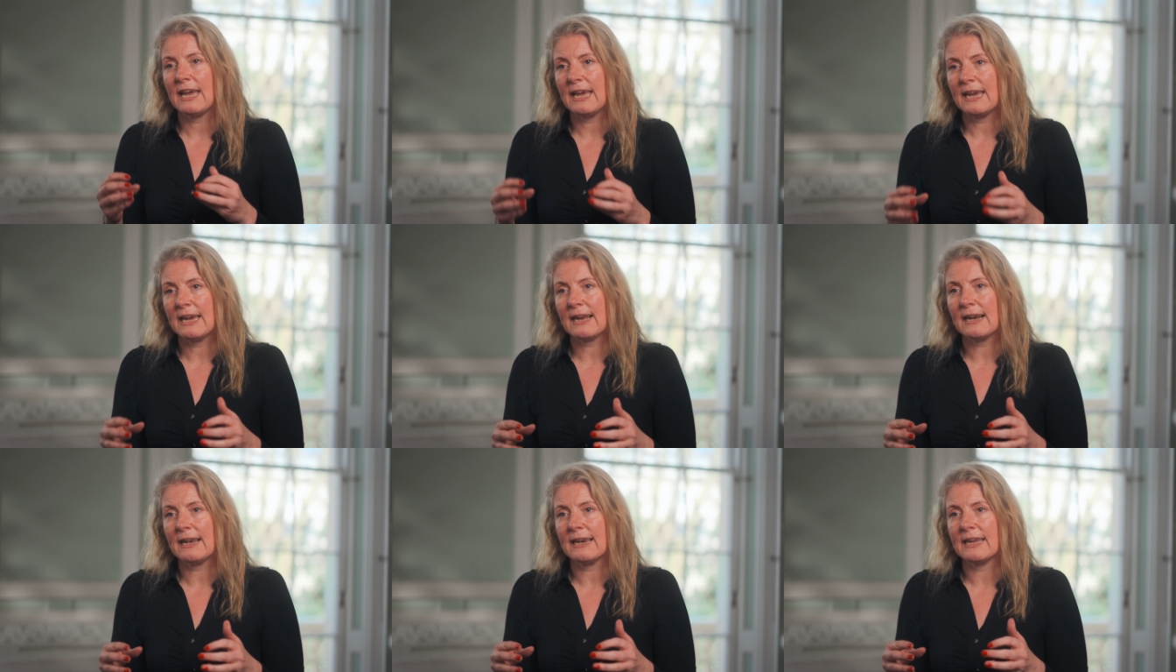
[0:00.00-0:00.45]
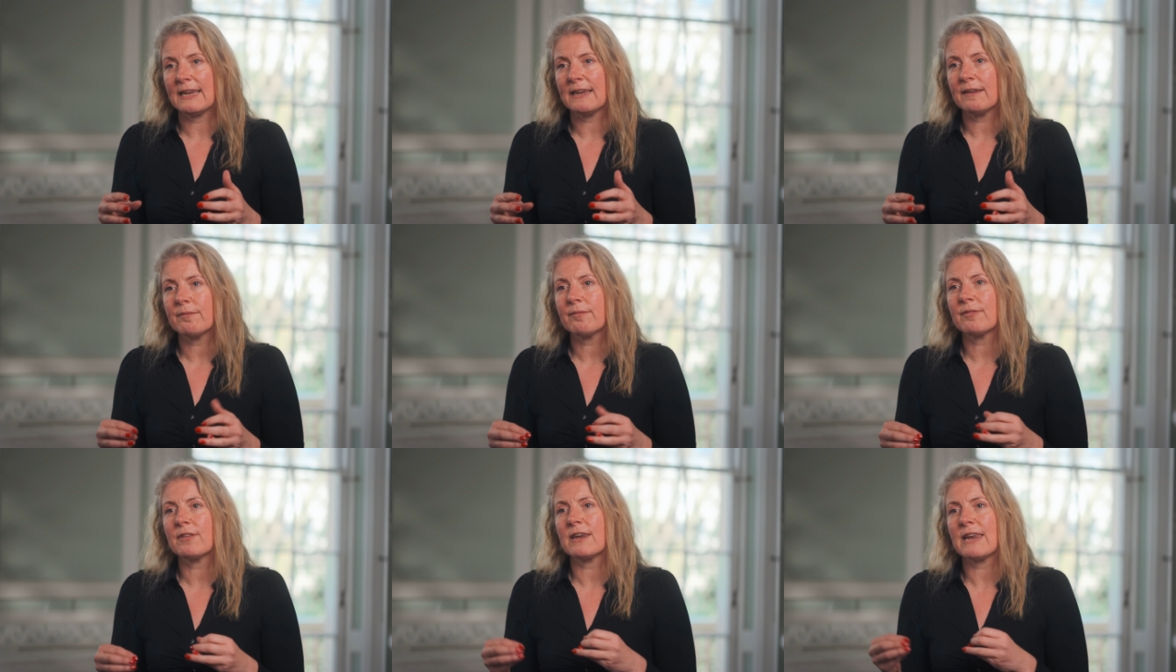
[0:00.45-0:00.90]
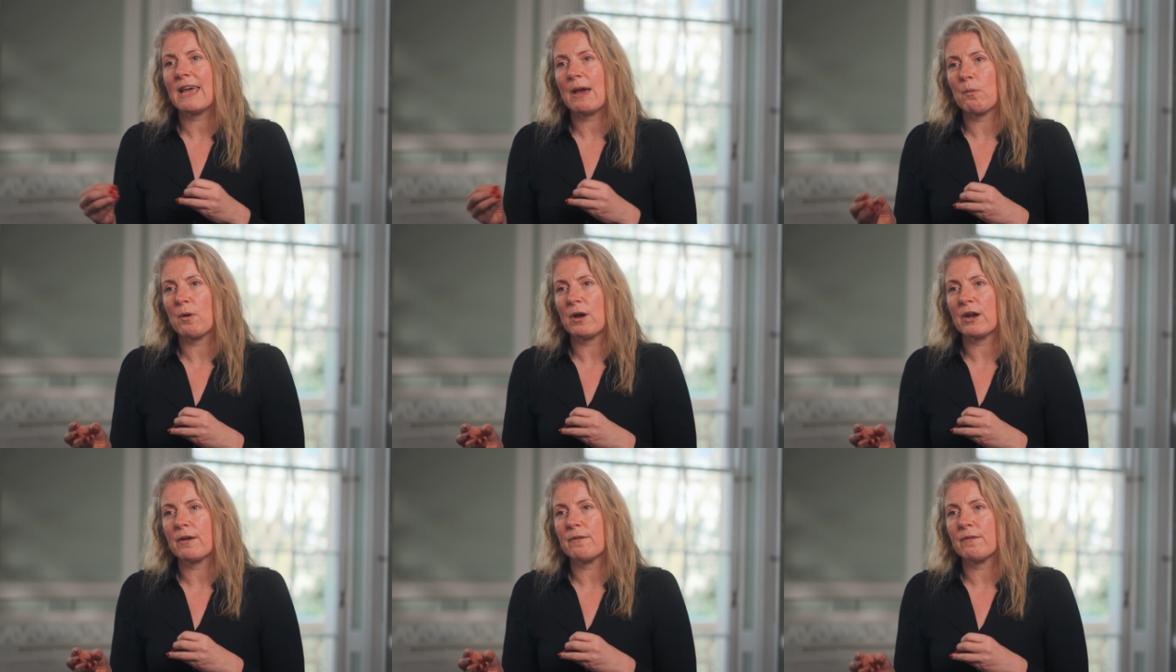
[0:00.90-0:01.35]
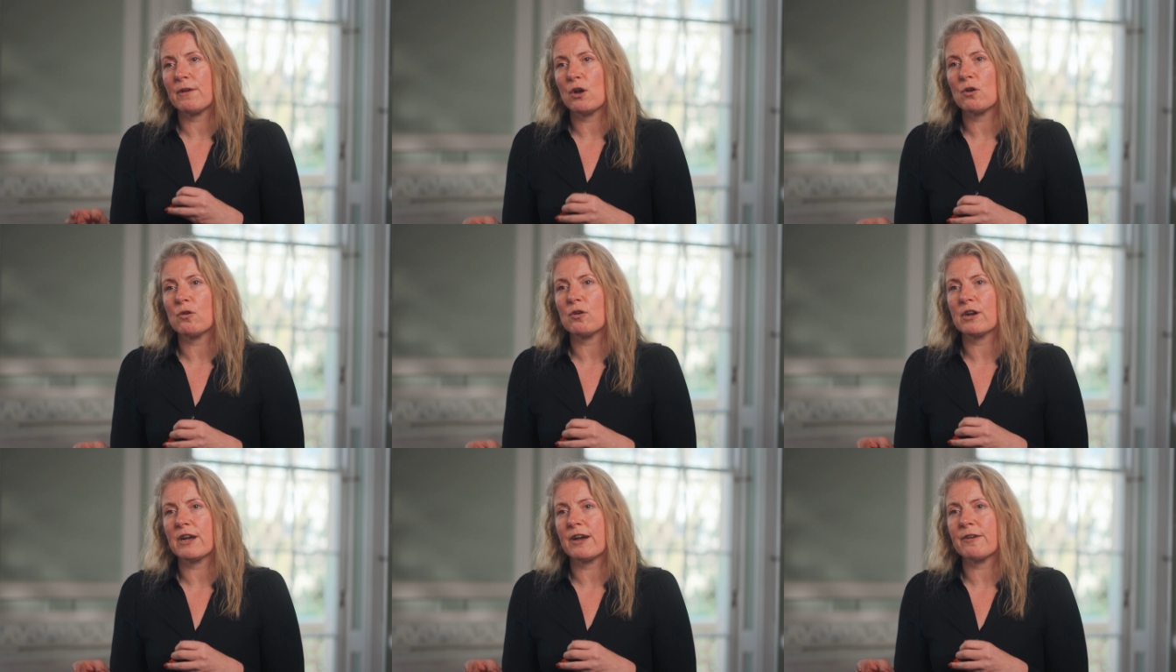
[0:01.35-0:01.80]
ICLEI, the Network of
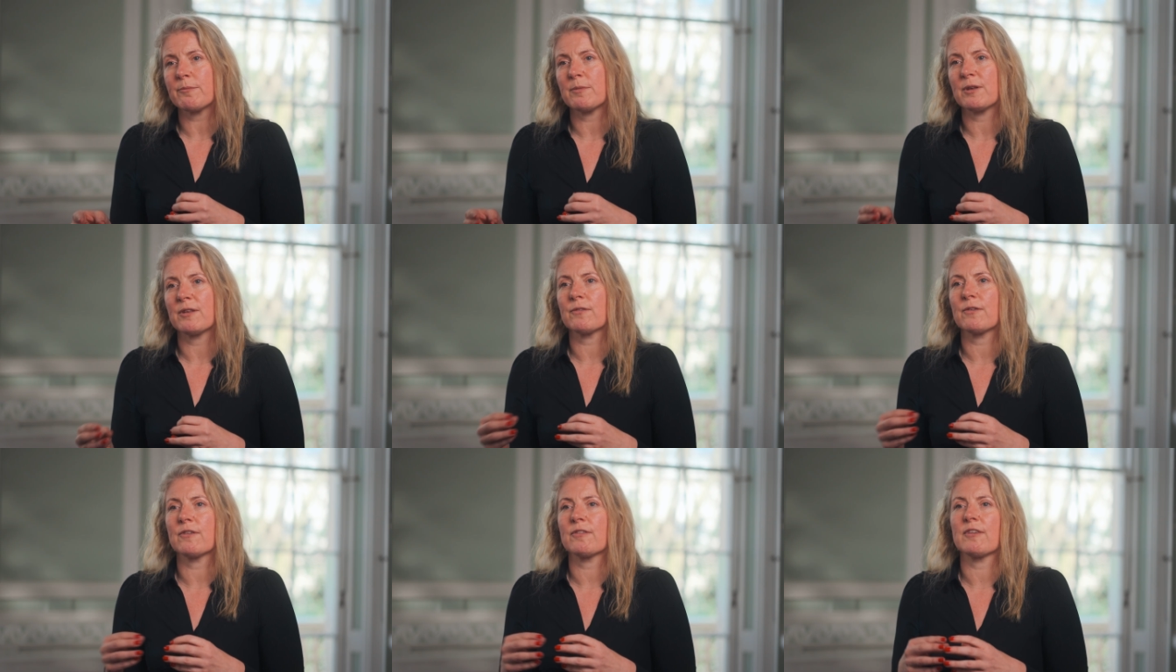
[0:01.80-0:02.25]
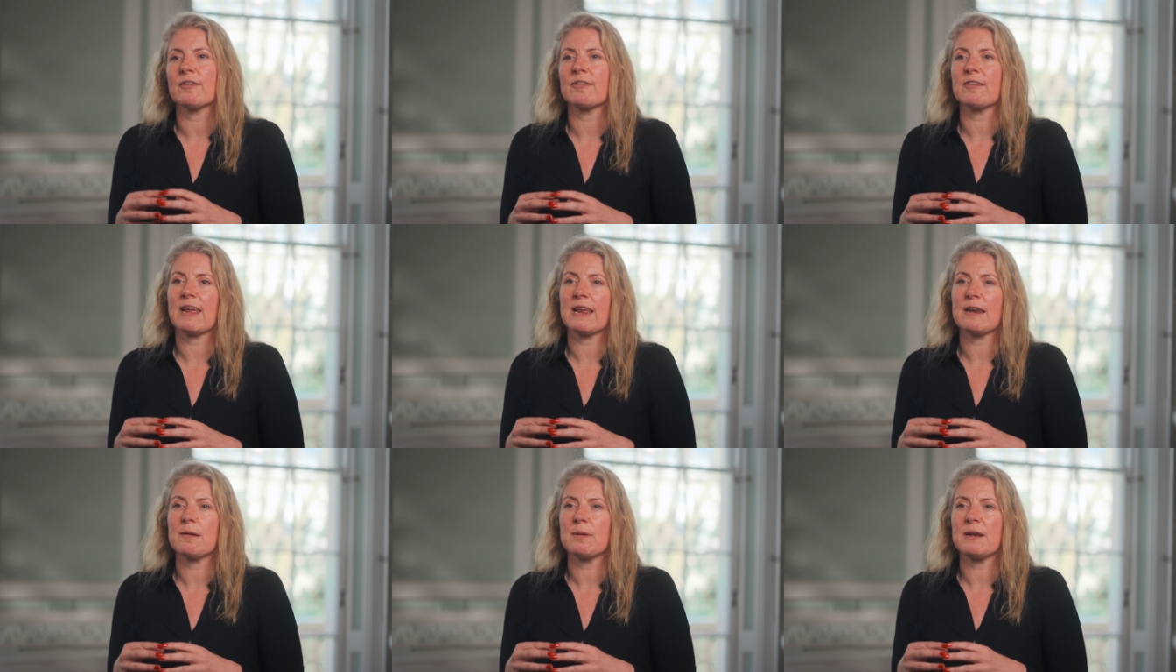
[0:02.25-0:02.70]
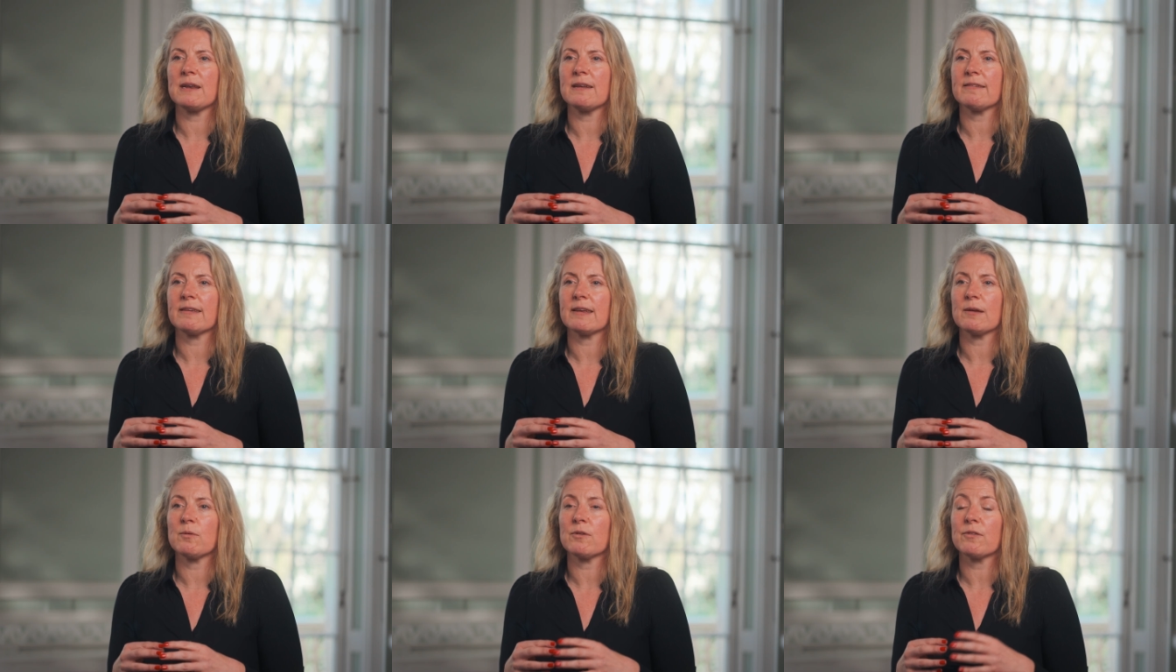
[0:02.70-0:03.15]
Local Governments for Sustainability,